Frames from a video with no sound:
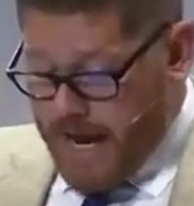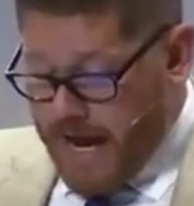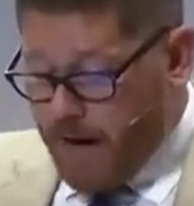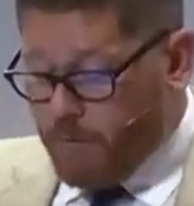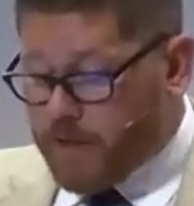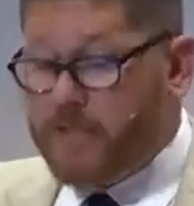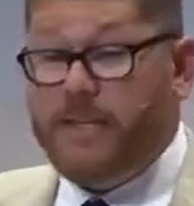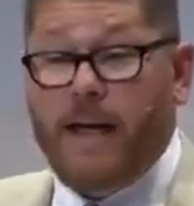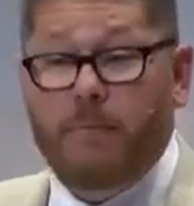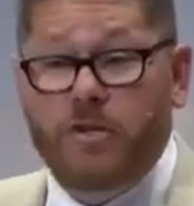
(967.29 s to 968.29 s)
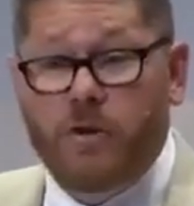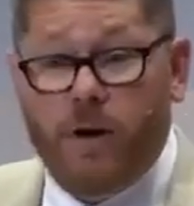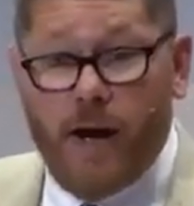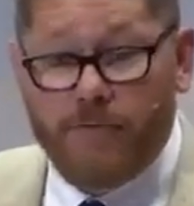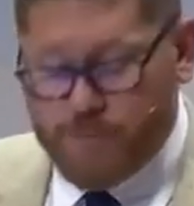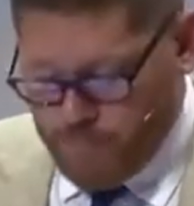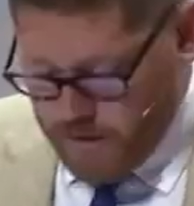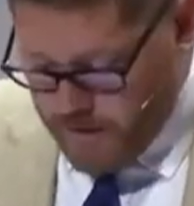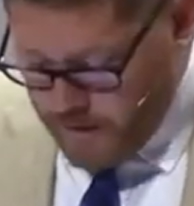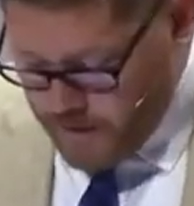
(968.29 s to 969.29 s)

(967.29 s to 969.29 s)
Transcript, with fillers: I will establish your offspring